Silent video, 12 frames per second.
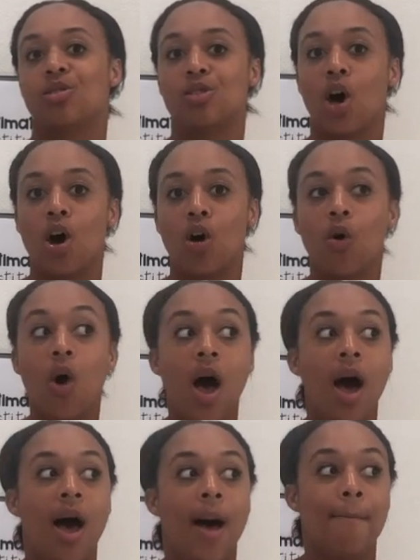So
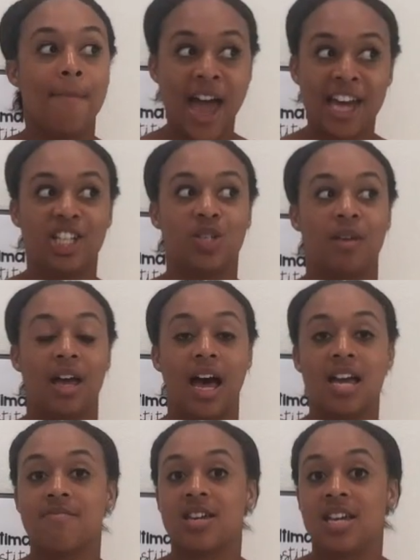management,
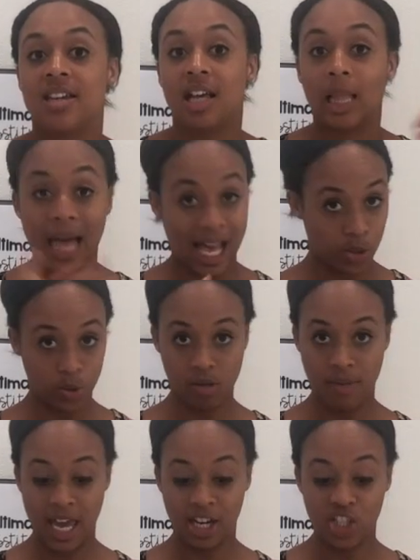I mean
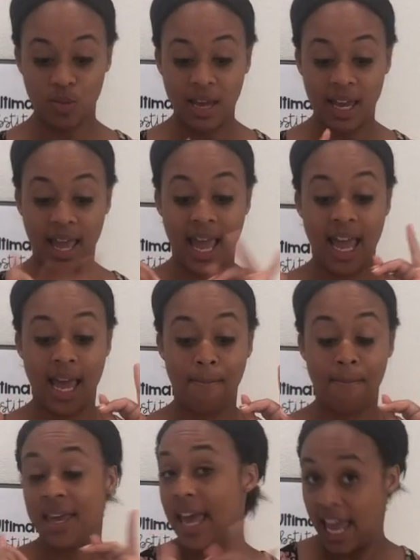classroom management
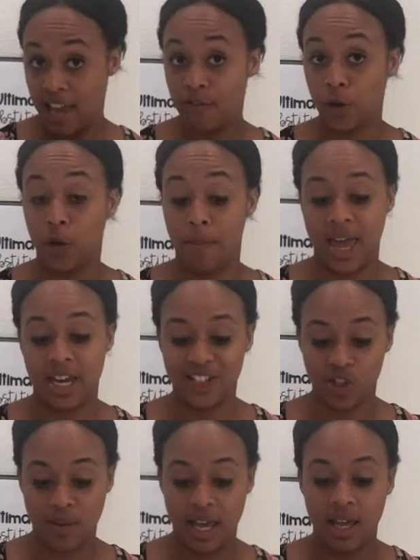and behavioral
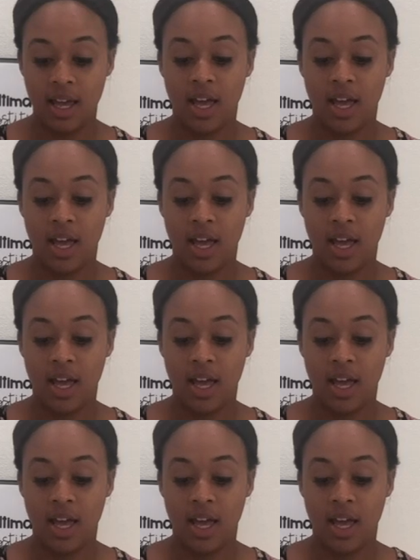management.